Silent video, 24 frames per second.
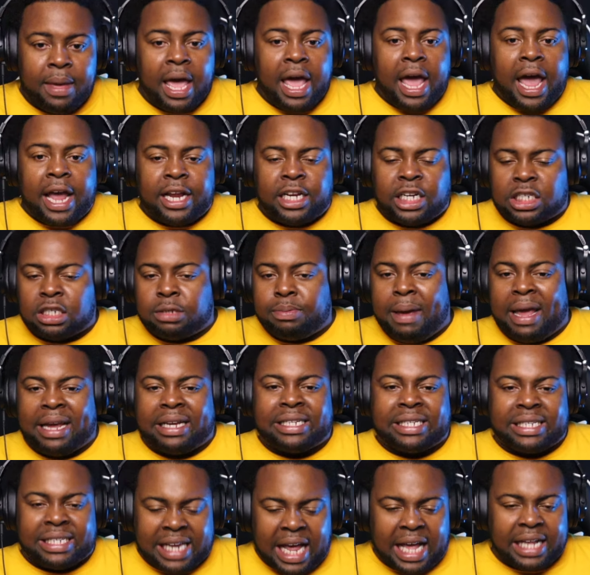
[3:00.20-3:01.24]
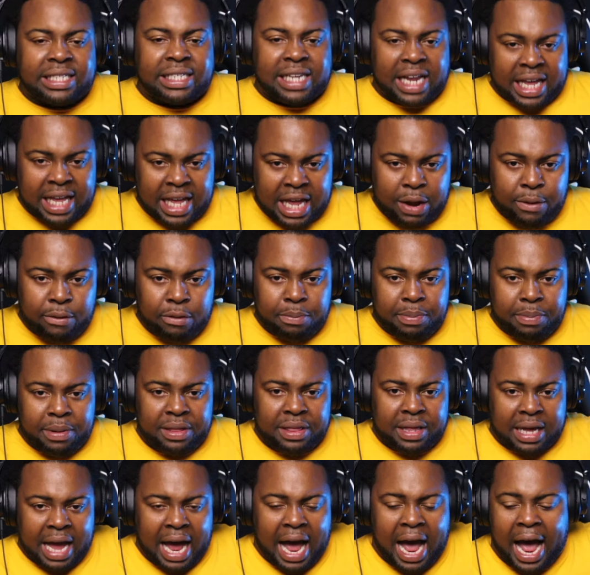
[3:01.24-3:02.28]
It just makes sense that he would be the
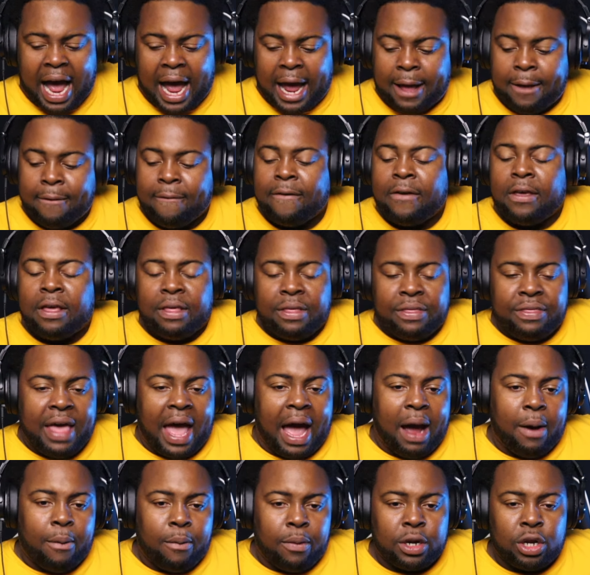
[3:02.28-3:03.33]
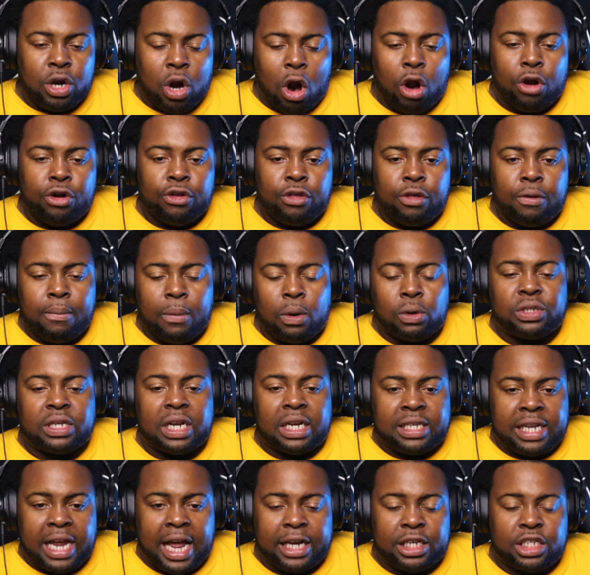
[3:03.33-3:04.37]
guy that would garner the most
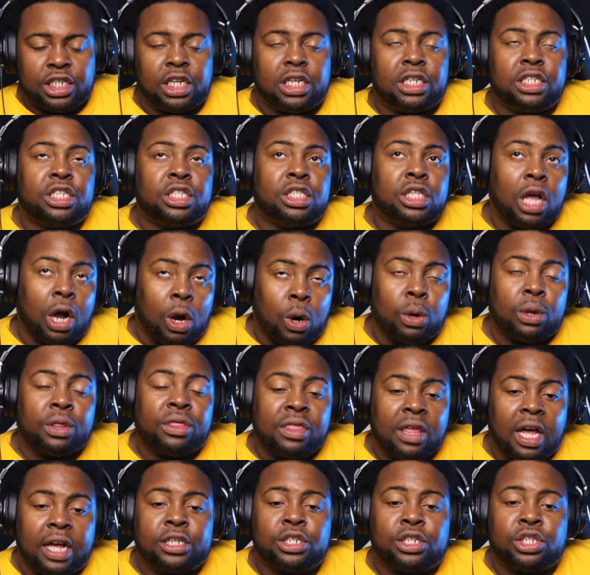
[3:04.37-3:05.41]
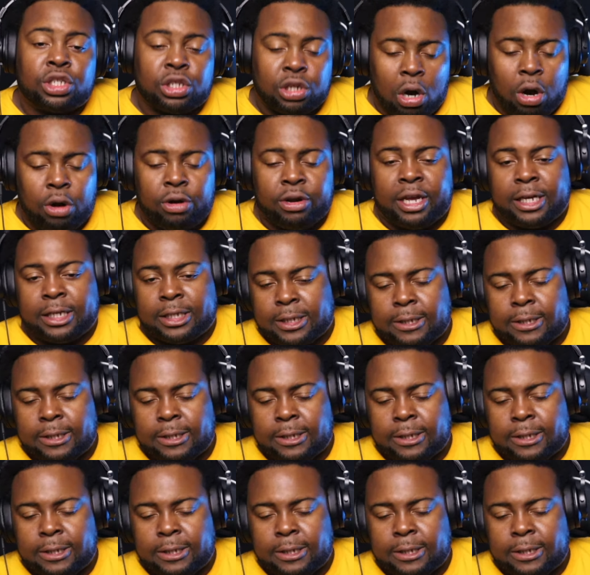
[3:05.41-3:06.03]
attention or thus targets.